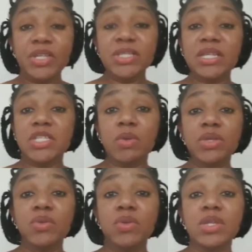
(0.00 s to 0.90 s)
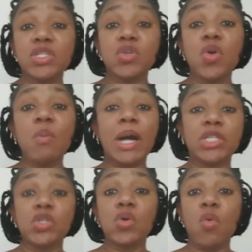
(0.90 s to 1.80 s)
That is when you need to go back
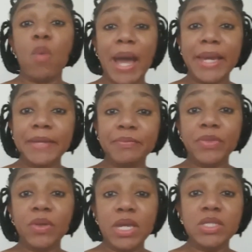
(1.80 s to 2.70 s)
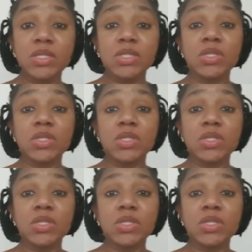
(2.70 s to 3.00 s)
to your why, okay?